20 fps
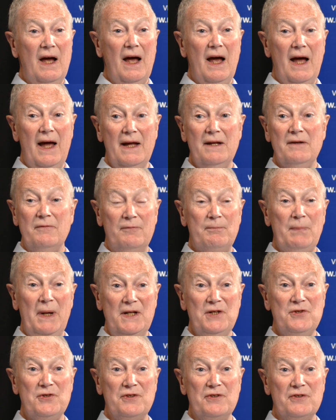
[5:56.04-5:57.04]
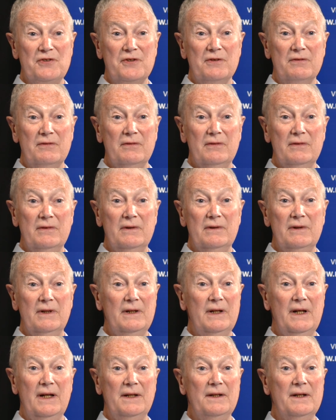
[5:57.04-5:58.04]
and patients at
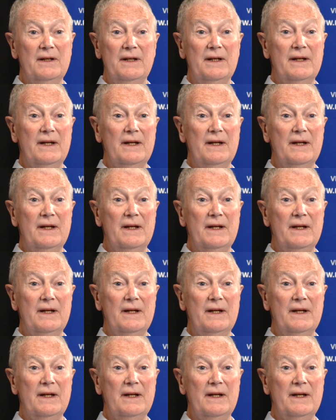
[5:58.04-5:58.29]
the end of the